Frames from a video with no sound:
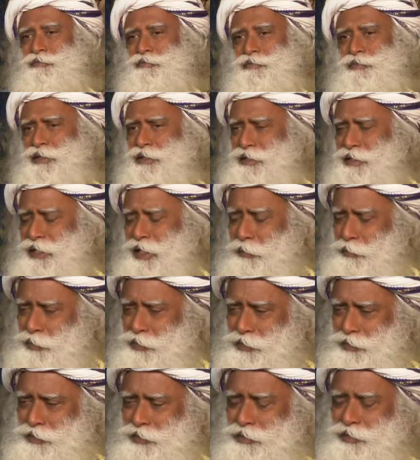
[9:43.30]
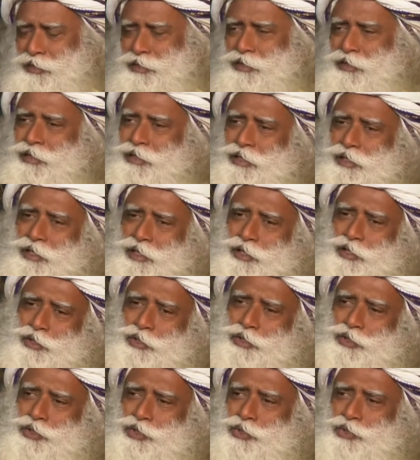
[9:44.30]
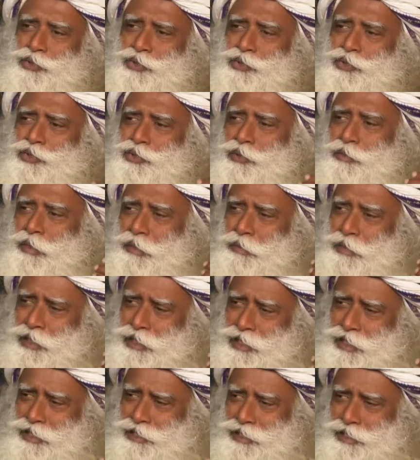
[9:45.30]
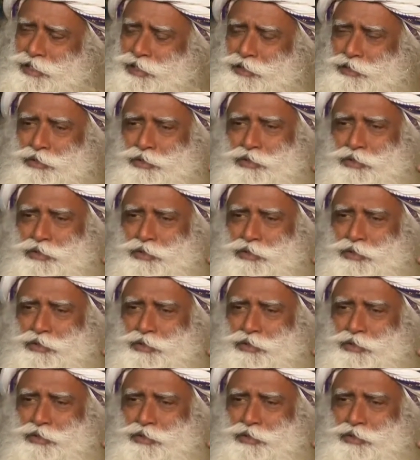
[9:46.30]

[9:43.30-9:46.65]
this happened in your school, maybe later in your